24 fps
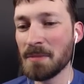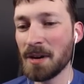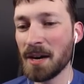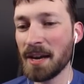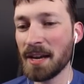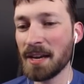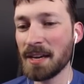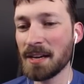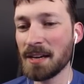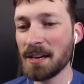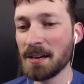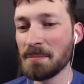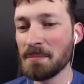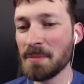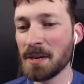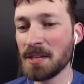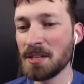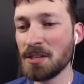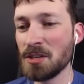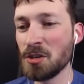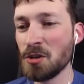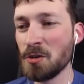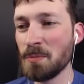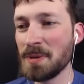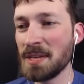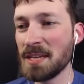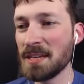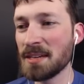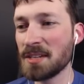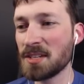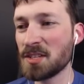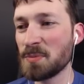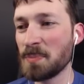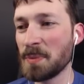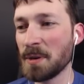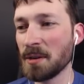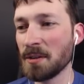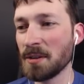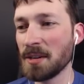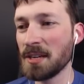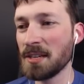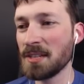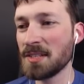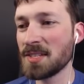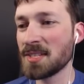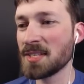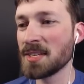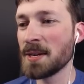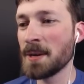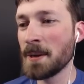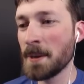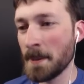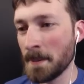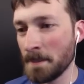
my uh, my newbie experience.